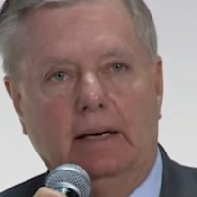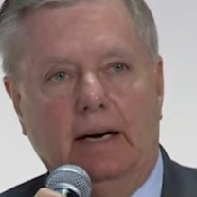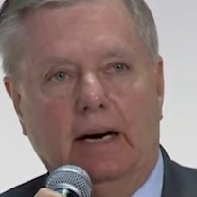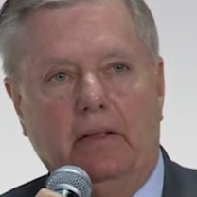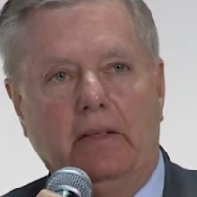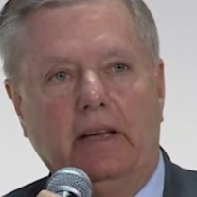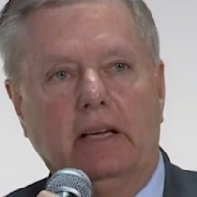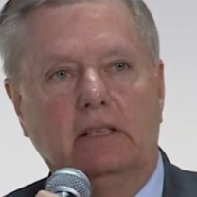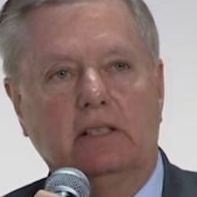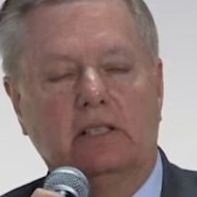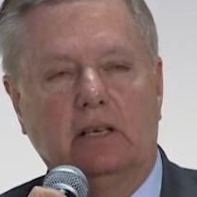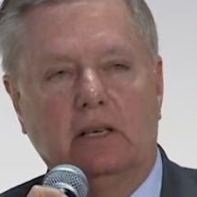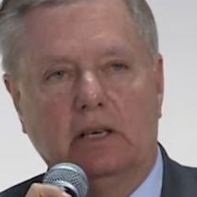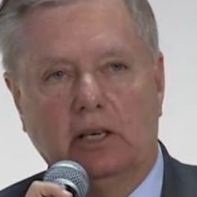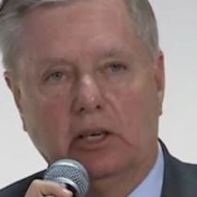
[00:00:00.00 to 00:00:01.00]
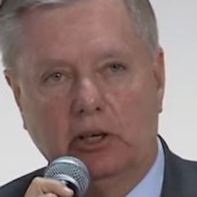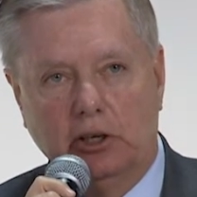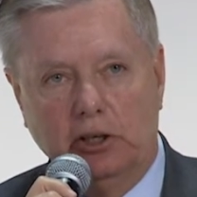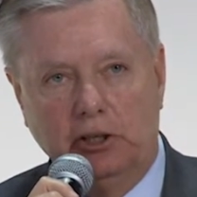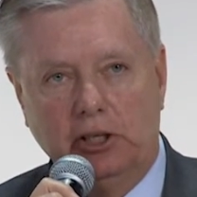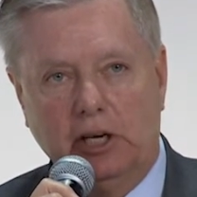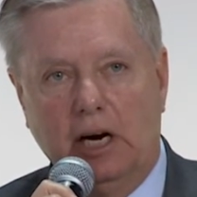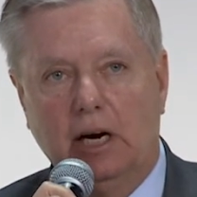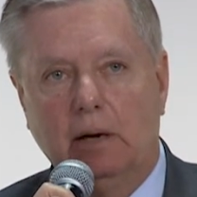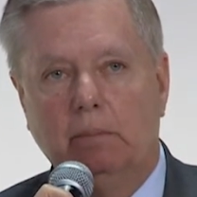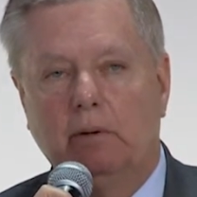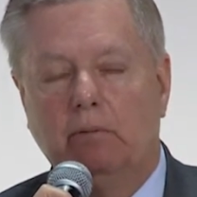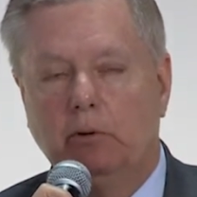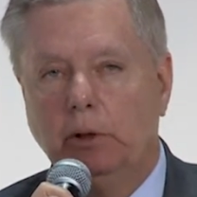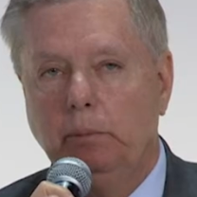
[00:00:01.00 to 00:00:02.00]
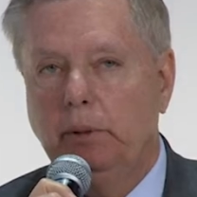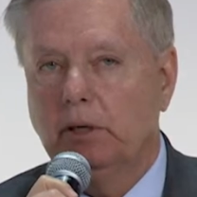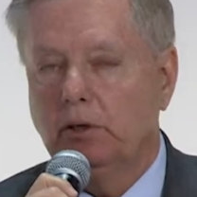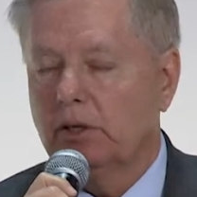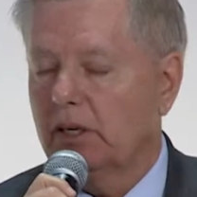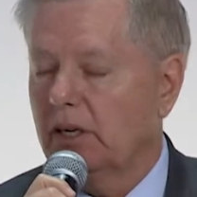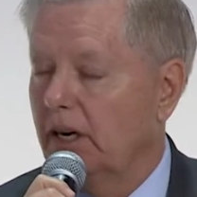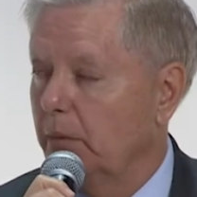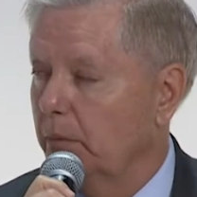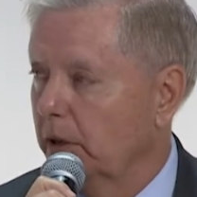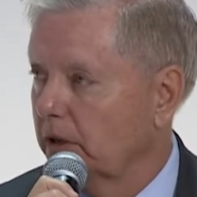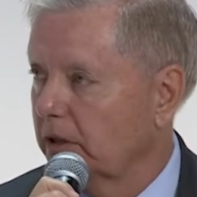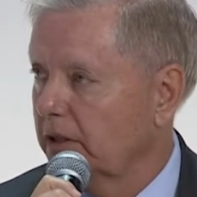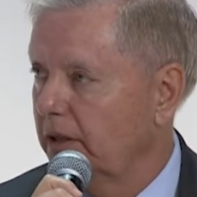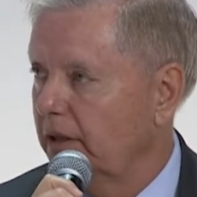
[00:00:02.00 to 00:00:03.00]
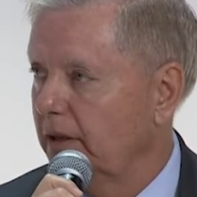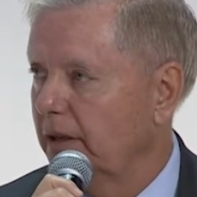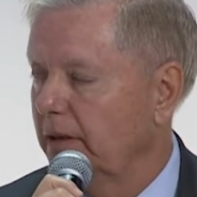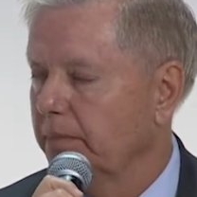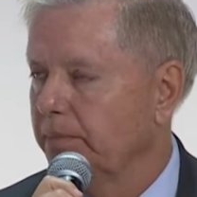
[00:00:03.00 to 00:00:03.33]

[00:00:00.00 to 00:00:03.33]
I think, has done a good job of rebuilding our military.